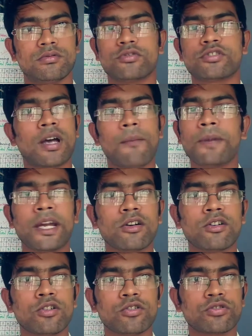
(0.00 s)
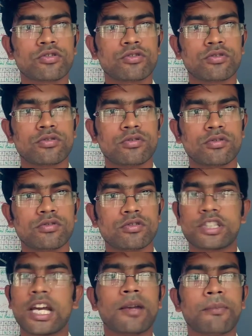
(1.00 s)
some mangoes,
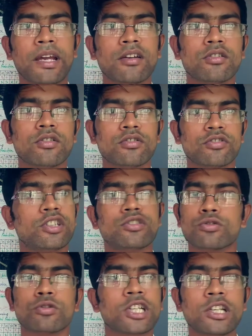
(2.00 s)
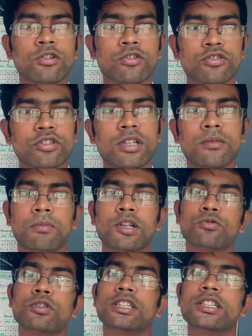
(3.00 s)
10 mangoes in 2 kilos, but
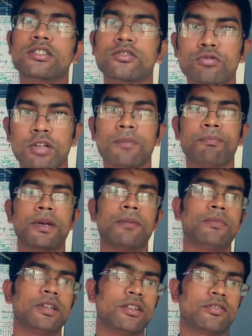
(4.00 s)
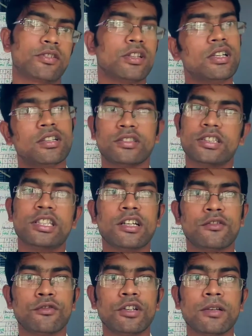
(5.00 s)
we are 12 members, there
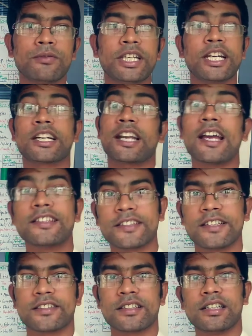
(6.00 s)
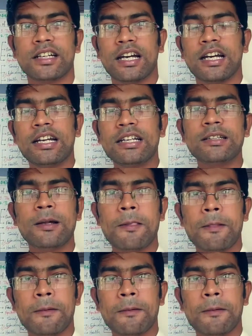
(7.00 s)
will be a crisis and